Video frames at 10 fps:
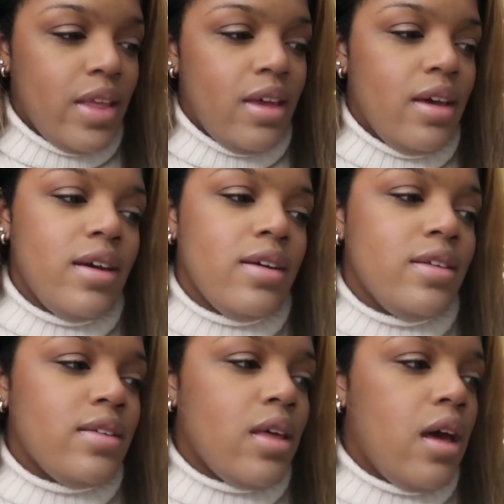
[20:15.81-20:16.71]
is
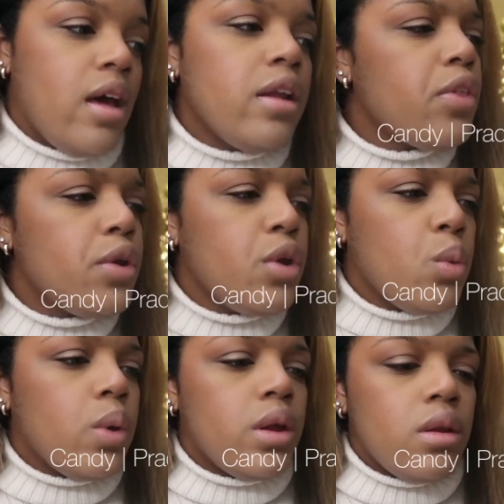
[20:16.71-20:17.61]
another new
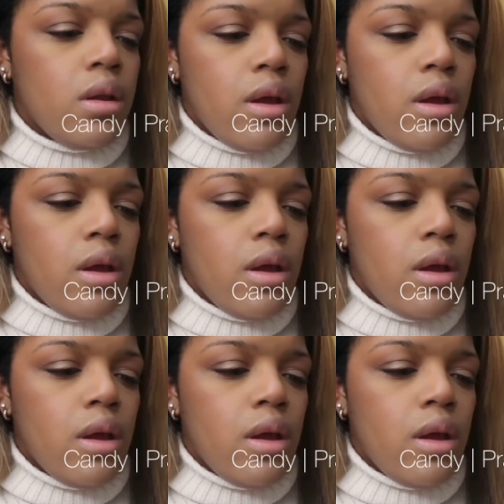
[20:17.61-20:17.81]
one.